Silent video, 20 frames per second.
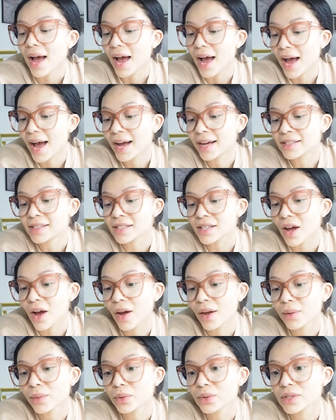and
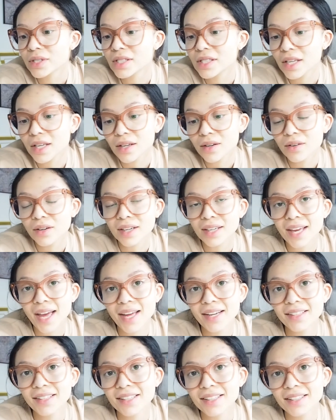I will see you
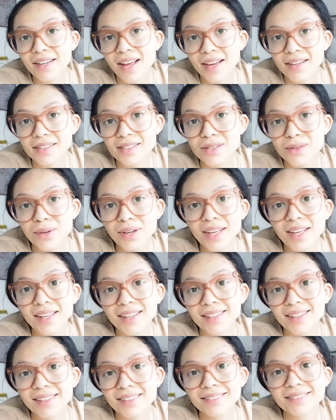again next
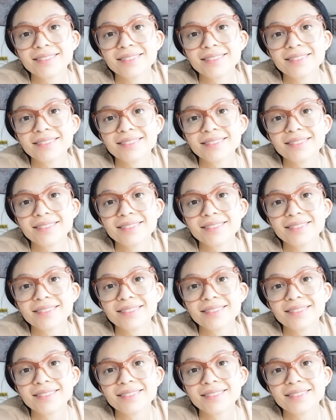week.